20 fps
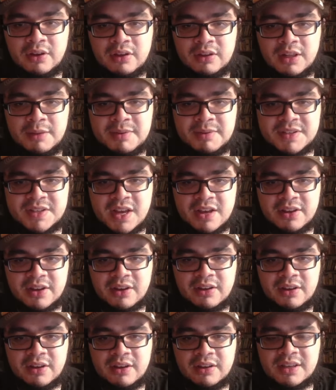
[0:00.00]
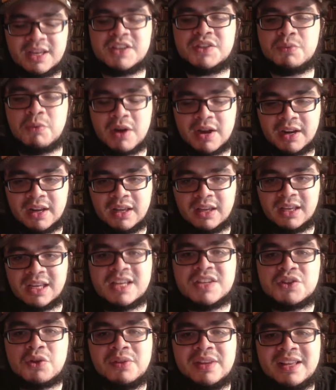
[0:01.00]
Let me tell you, guess what?
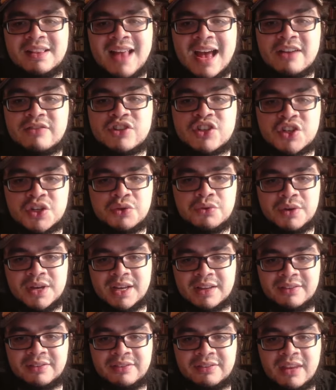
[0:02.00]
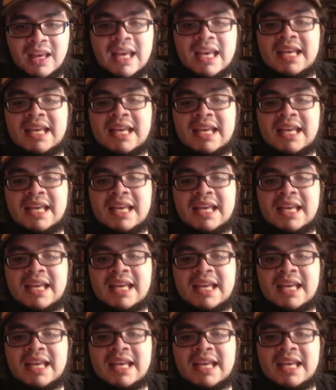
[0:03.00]
He's only allowed 2 hits.